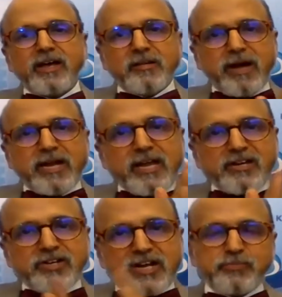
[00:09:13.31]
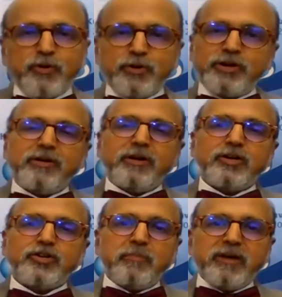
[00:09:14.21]
the money gets transported
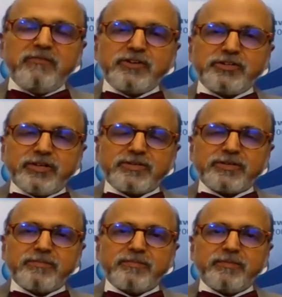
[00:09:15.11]
to the beneficiaries.